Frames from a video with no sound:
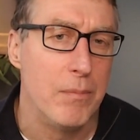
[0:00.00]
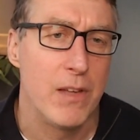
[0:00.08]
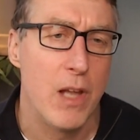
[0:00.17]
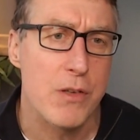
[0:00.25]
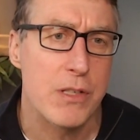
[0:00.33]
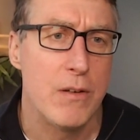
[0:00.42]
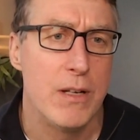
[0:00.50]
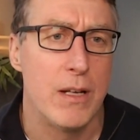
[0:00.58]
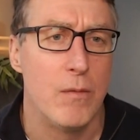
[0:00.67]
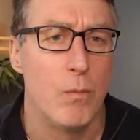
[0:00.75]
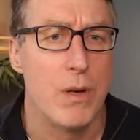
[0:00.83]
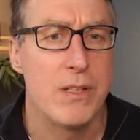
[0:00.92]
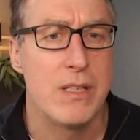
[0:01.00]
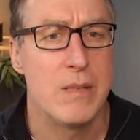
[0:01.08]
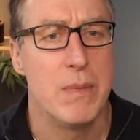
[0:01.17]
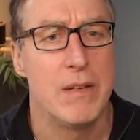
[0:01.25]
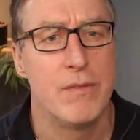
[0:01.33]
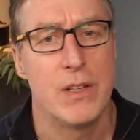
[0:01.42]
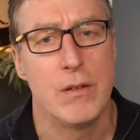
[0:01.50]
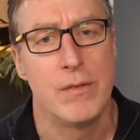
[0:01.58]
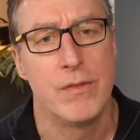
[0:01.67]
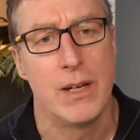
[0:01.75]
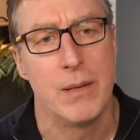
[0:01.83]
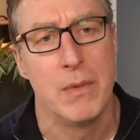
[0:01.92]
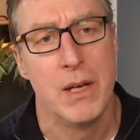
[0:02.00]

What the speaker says: Lots going on. What does this mean for your firm?